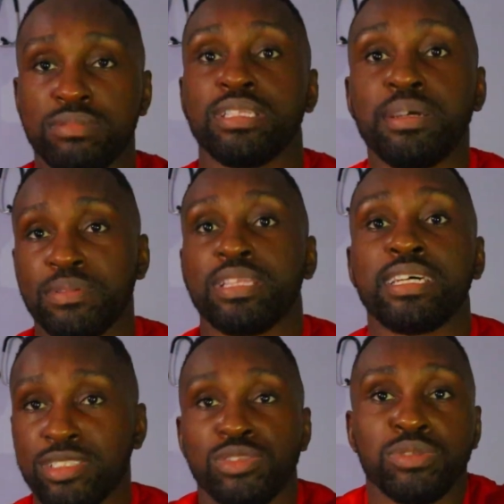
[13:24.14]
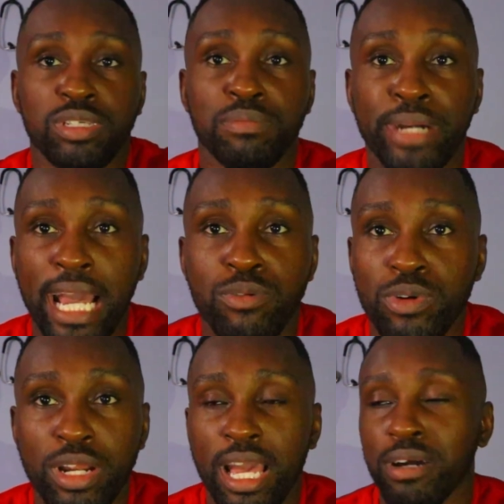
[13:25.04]
let's do some back
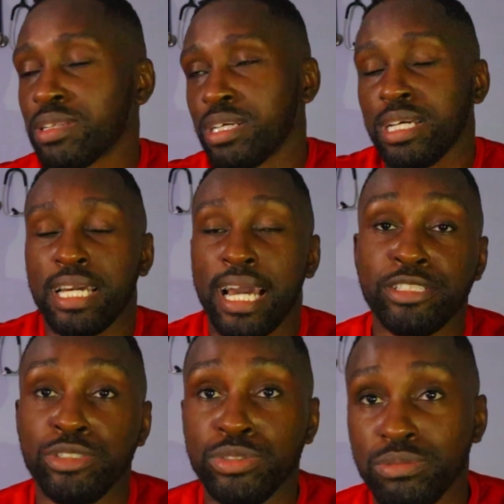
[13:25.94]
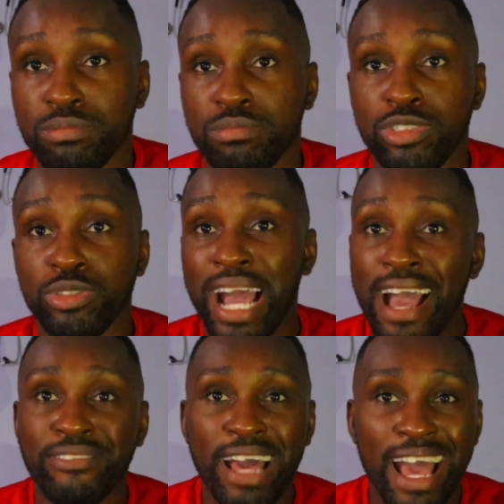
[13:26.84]
workout, and you
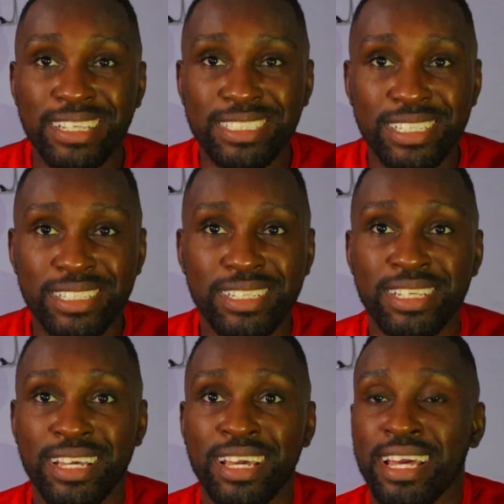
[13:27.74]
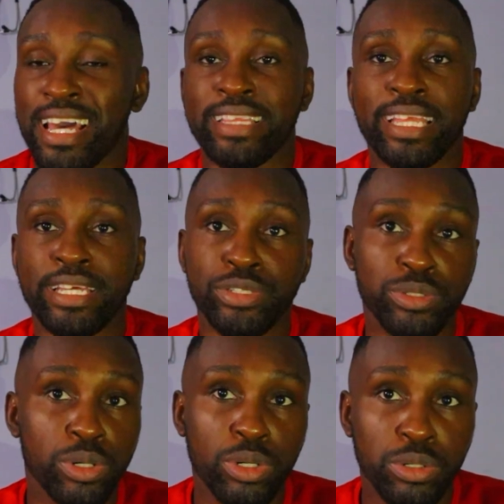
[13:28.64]
half-ass it, and then you
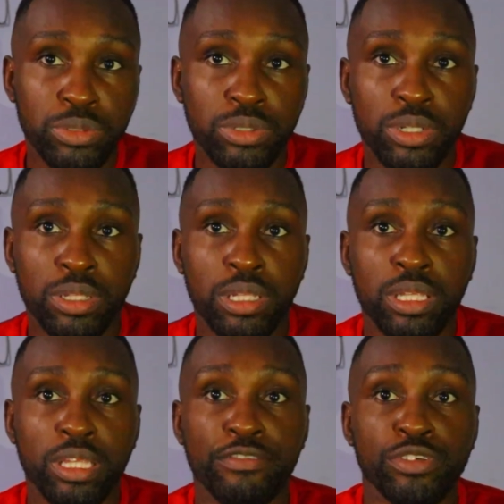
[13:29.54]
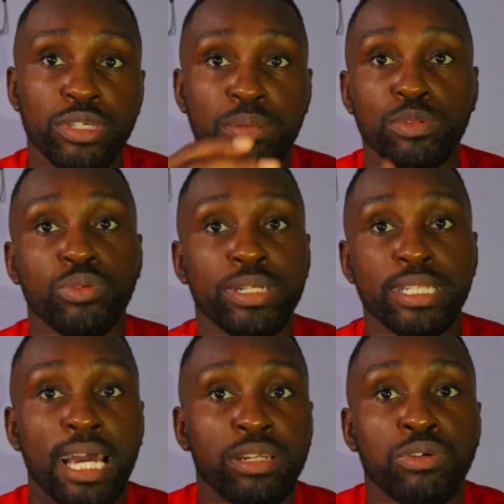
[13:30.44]
go. If you keep doing
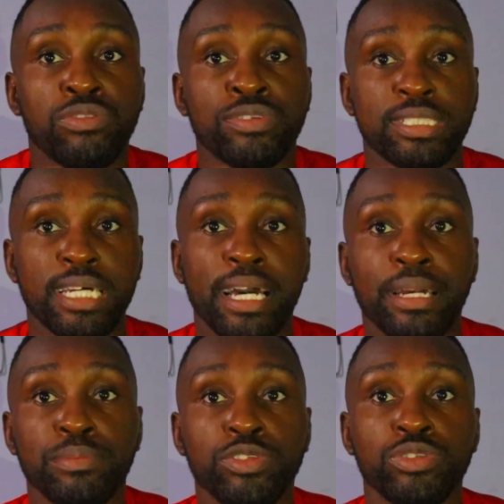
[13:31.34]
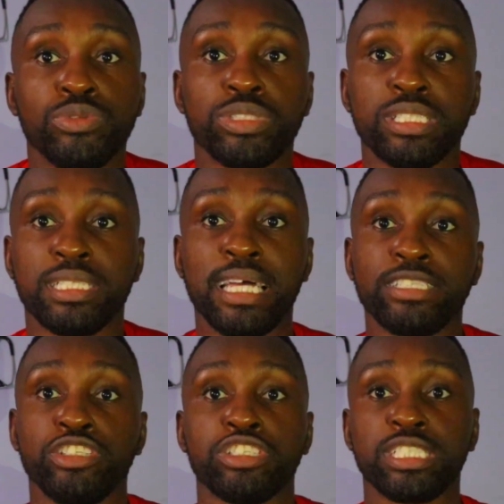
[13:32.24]
that over time, you see
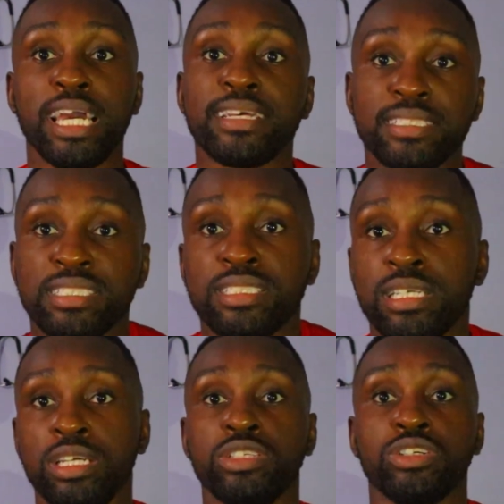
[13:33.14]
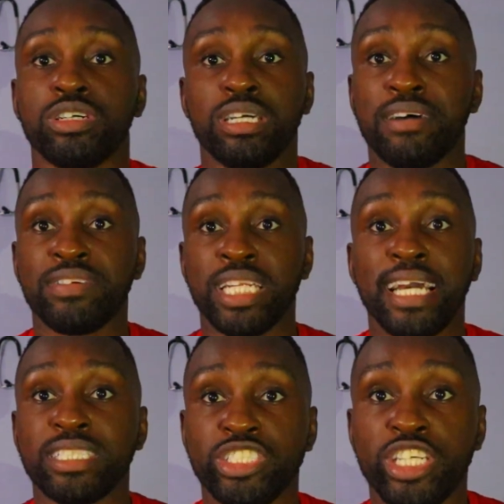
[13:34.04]
that your chest, you're gonna have a
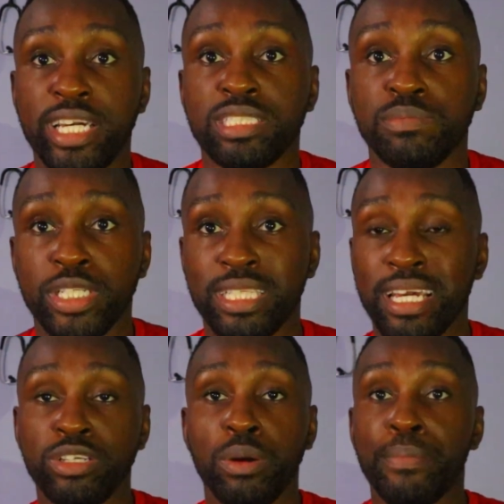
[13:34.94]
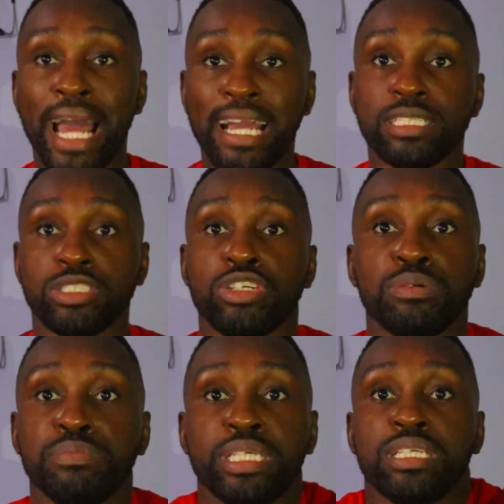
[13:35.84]
nice chest, but then your back is
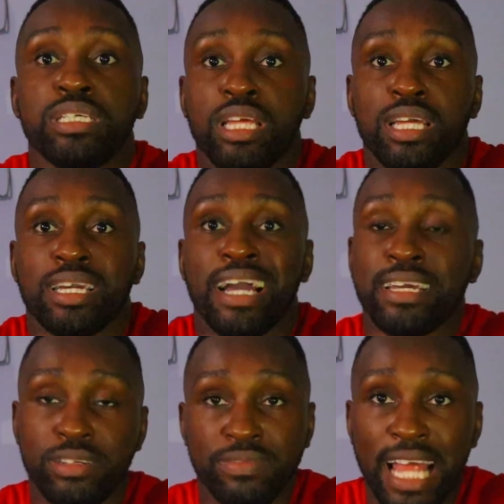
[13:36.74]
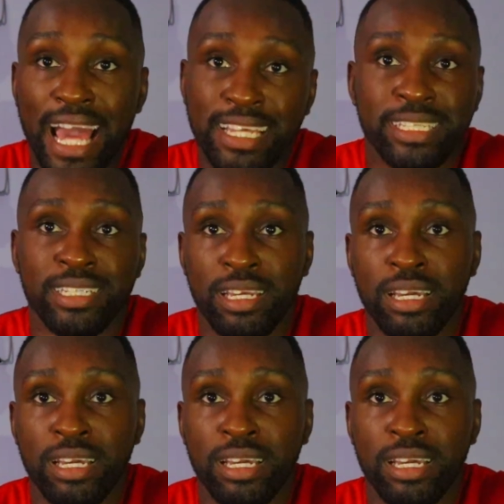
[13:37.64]
gonna be kind of lacking.